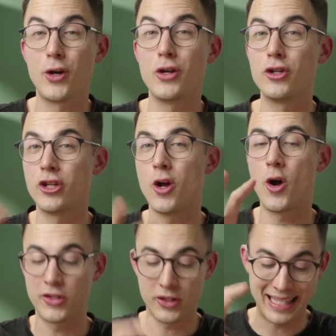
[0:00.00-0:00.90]
So you should
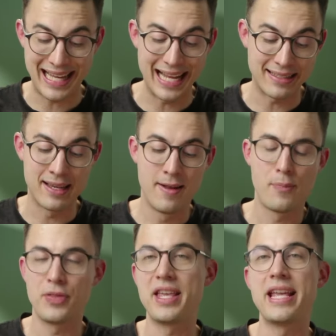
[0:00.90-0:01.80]
also get
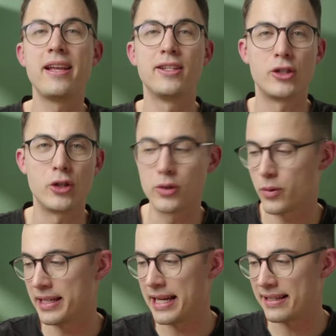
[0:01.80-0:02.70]
the
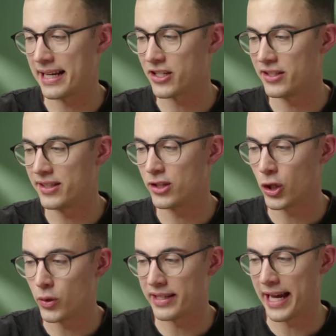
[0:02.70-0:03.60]
student critique sessions
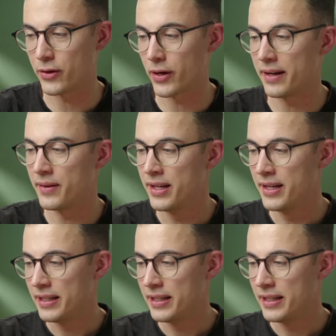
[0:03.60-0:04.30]
too, Sandra.